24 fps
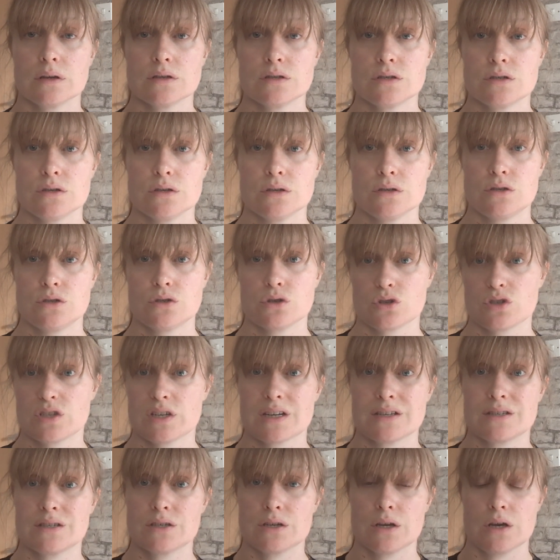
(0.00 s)
that's just
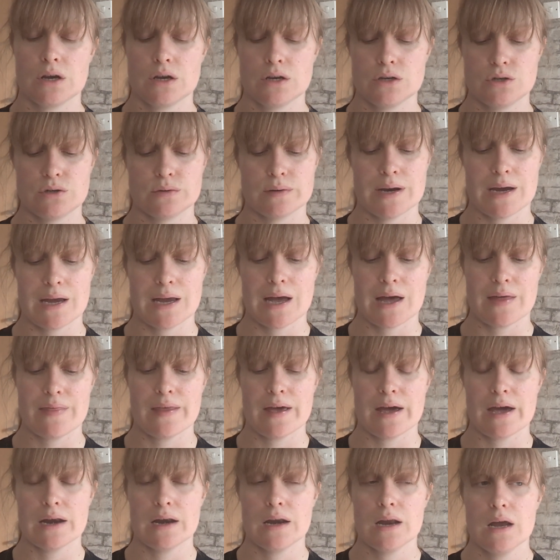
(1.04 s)
had surgery, and
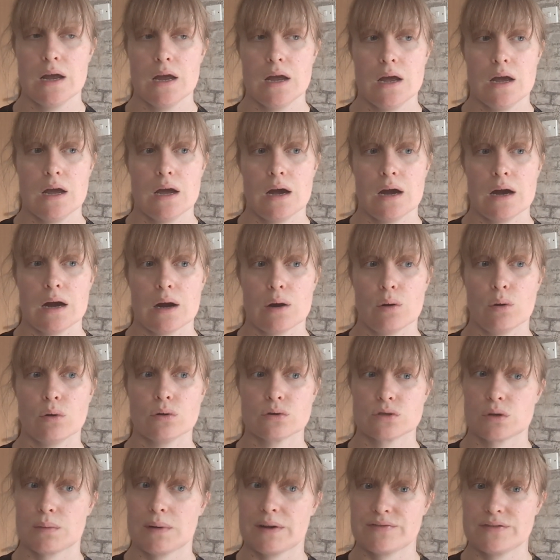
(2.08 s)
then
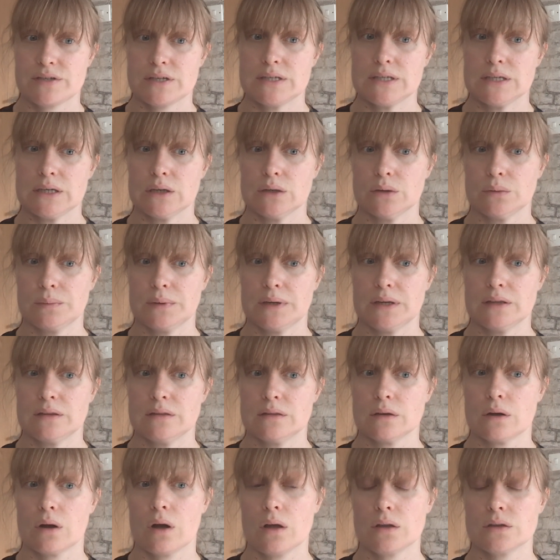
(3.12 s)
also have to deal with
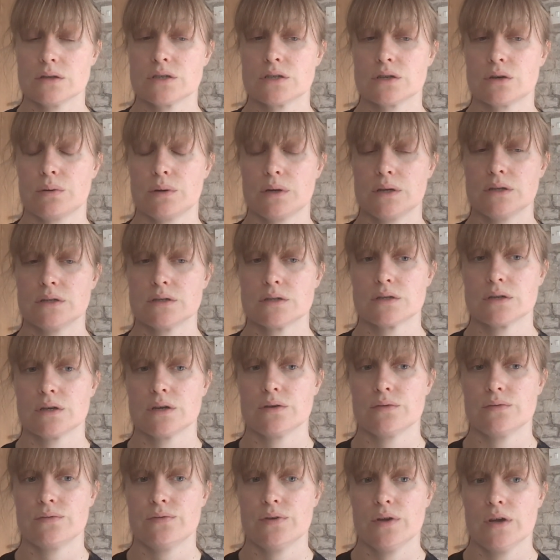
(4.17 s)
the consequence
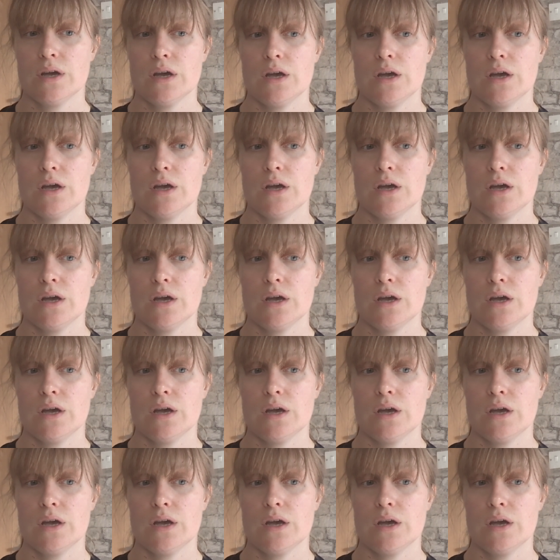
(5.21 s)
of